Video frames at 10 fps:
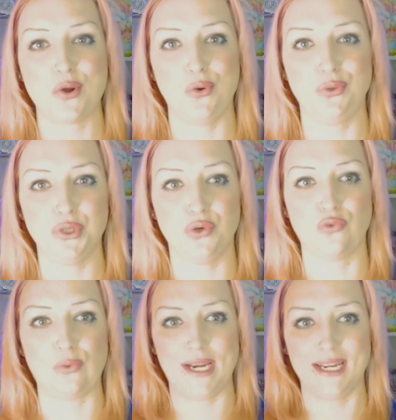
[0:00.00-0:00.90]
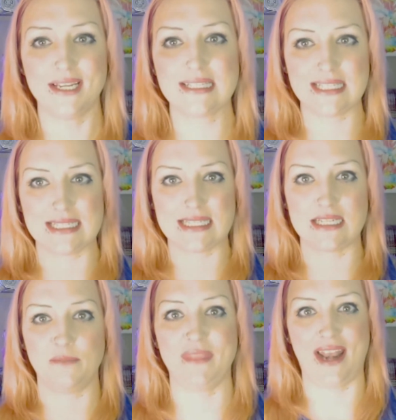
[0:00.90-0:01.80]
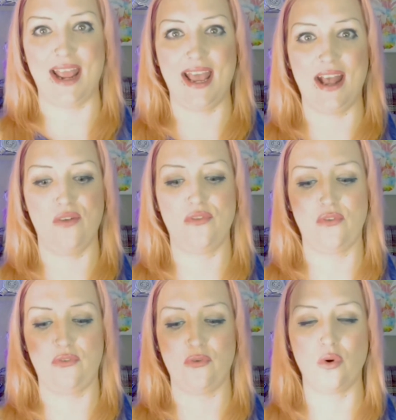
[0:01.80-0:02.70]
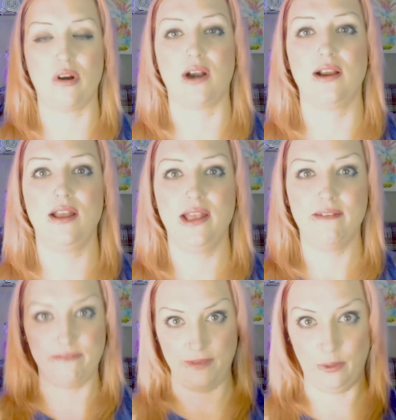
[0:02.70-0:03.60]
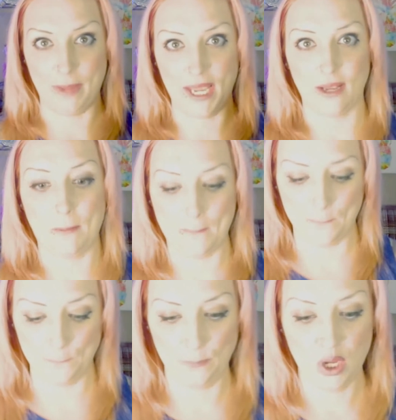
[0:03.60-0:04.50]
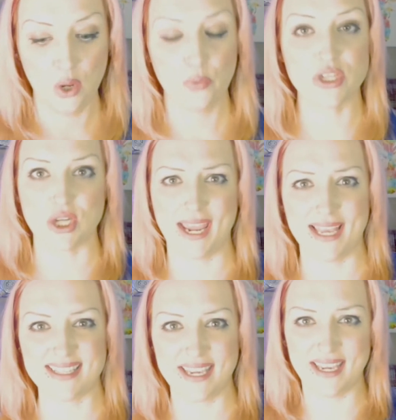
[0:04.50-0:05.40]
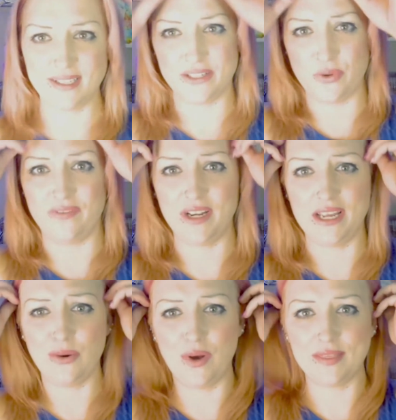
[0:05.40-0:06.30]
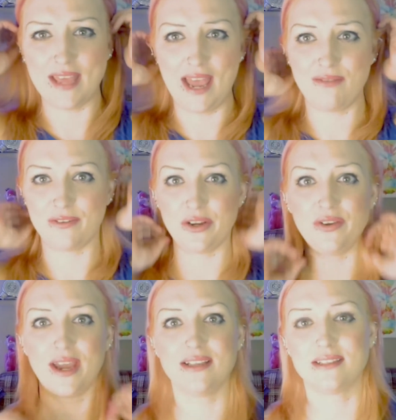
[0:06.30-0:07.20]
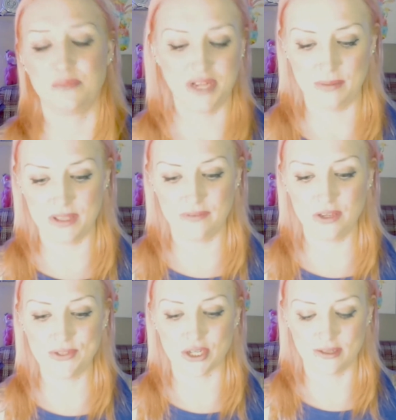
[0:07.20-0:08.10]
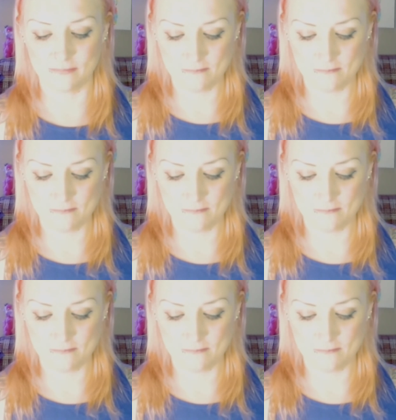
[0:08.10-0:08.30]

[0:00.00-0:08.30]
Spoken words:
whole new rig system that I have for filming, which I guess I can do a video on that for you guys sometime in the future.